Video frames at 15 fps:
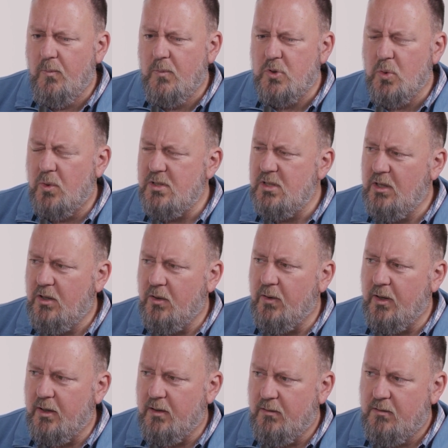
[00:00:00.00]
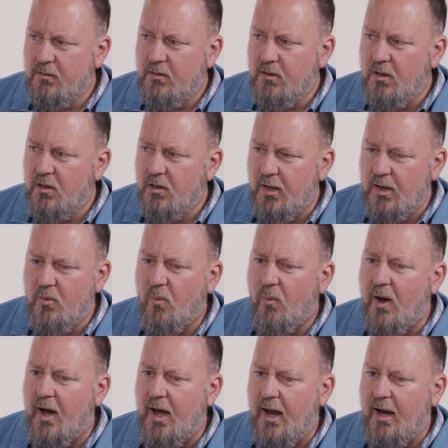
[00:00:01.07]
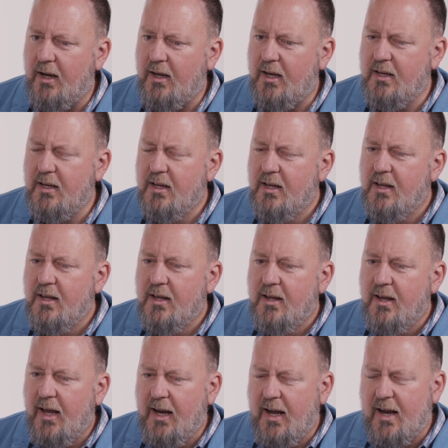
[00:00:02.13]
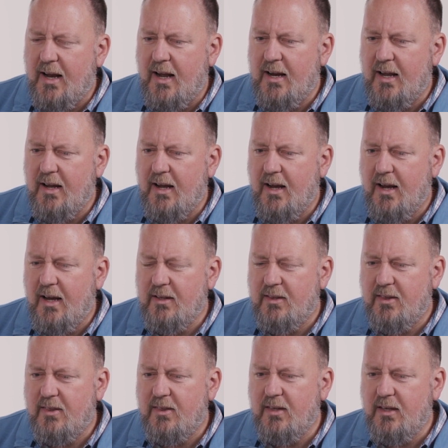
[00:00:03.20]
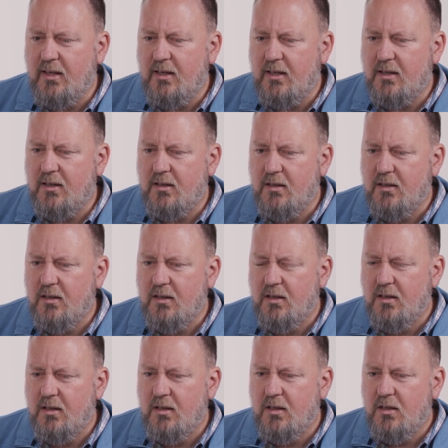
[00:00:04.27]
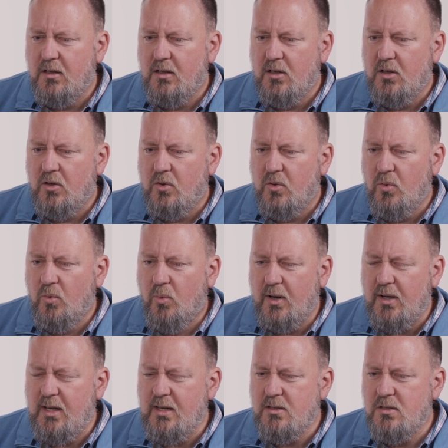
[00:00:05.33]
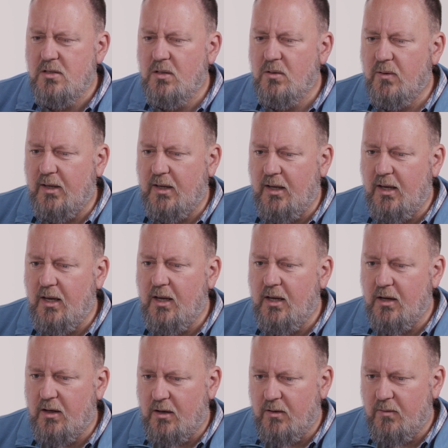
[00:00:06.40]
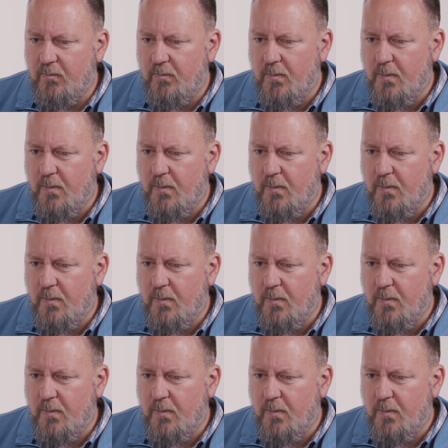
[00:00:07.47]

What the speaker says: so what's he doing? Like, why? And I think what he's doing here,